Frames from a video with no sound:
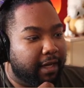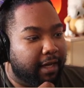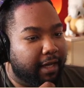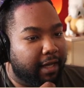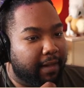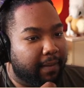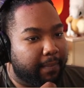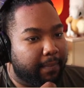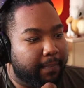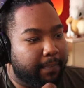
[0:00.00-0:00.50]

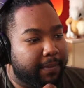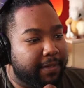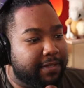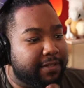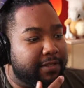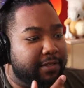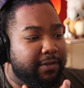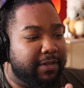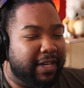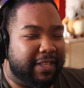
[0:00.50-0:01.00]
watch it. But
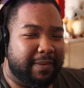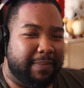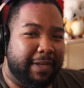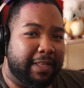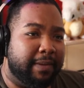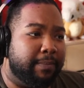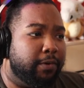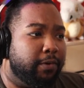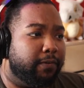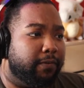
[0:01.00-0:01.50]
you have to be in
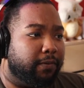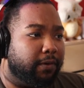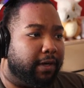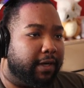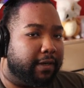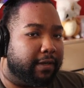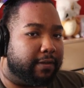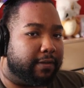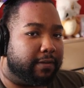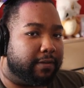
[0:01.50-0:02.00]
the mood for it.